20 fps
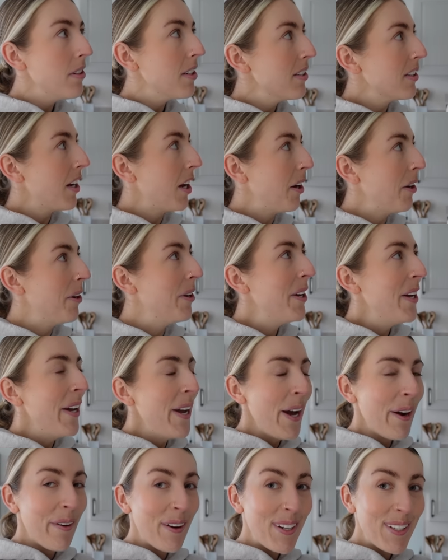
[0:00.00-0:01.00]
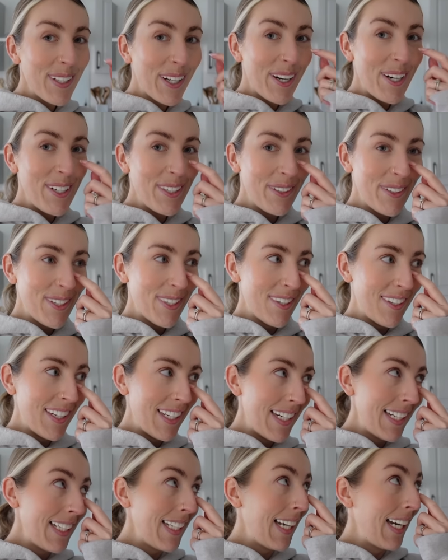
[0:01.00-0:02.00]
So I went to go and do a Sunday
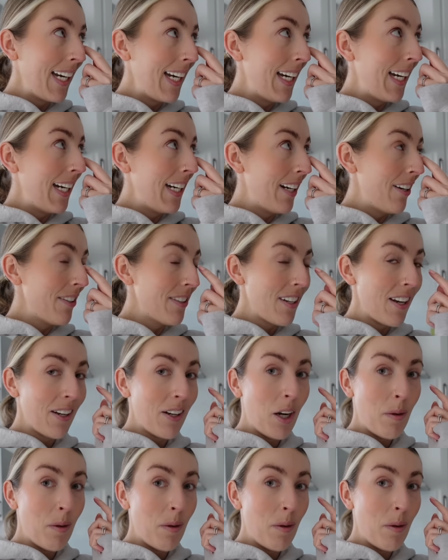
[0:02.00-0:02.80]
dinner and I was like,